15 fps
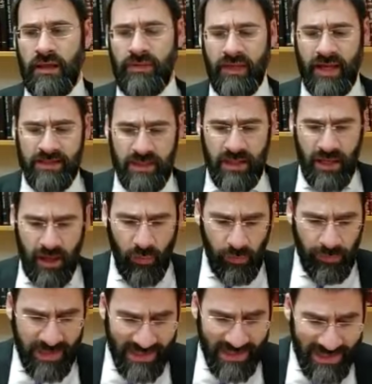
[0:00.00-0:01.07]
that I will
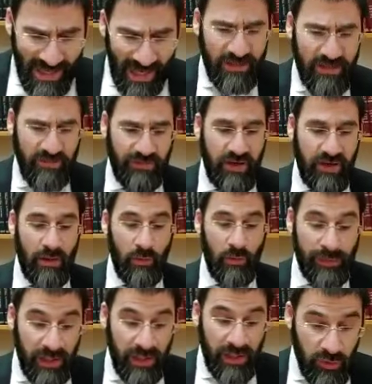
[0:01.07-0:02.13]
be sanctified. There will
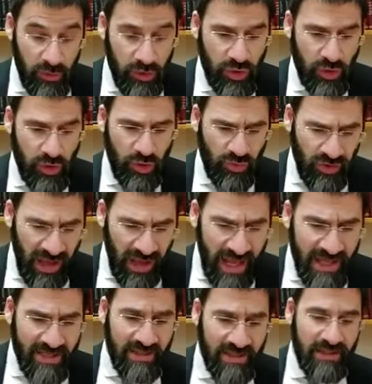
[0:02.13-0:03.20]
be kedusha
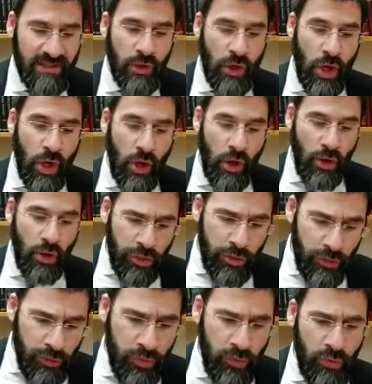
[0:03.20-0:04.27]
created
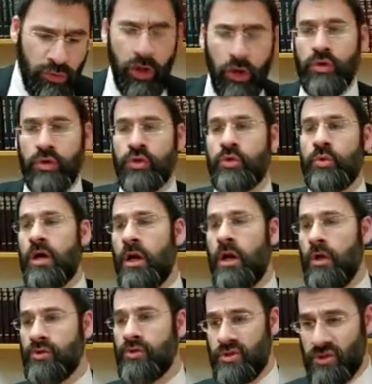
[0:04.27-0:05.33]
through those who are
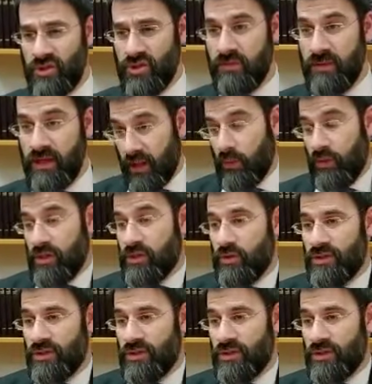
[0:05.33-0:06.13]
closest to me. In other words,